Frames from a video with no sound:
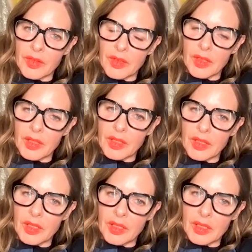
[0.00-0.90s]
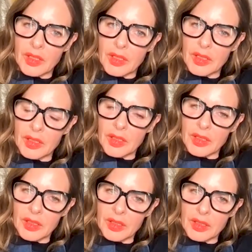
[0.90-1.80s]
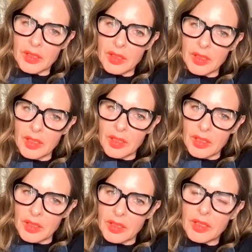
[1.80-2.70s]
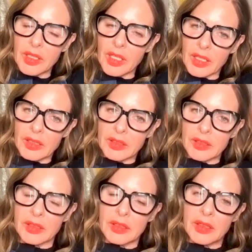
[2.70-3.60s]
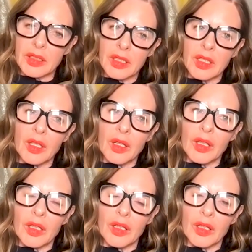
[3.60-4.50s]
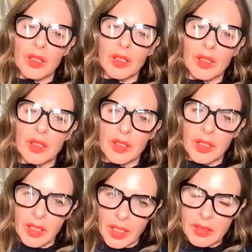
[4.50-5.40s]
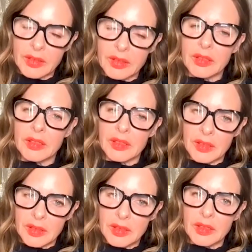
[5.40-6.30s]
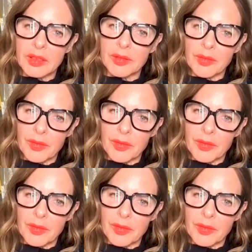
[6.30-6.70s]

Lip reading: (silent)